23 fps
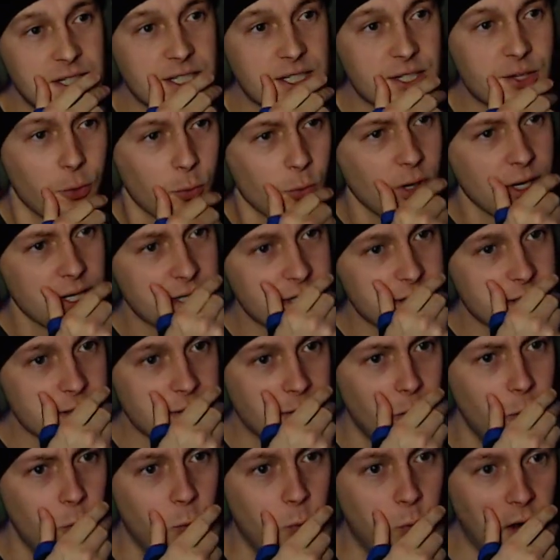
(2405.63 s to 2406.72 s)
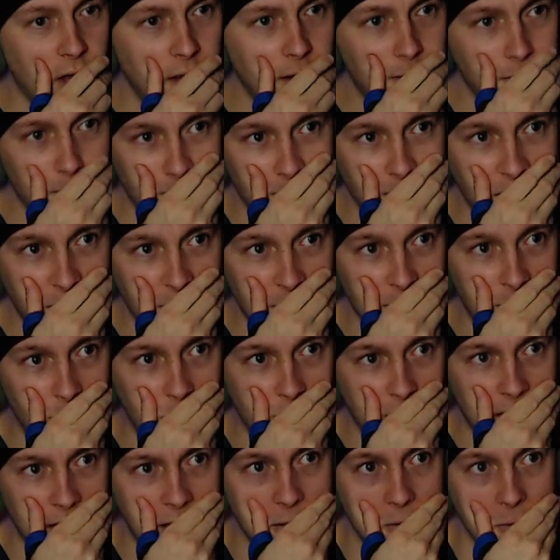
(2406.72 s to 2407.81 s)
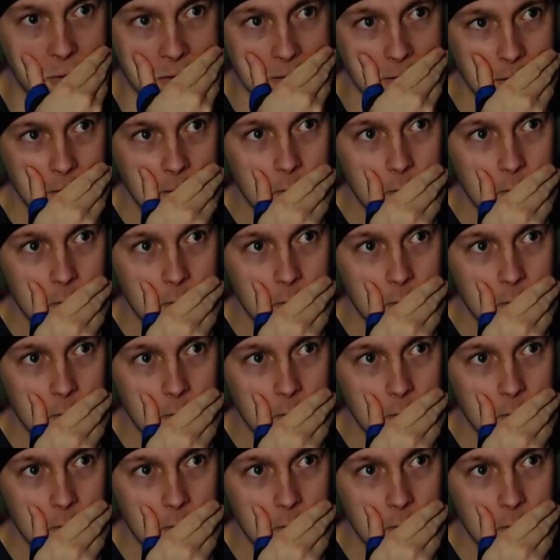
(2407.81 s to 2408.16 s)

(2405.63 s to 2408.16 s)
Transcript: story is so well thought out.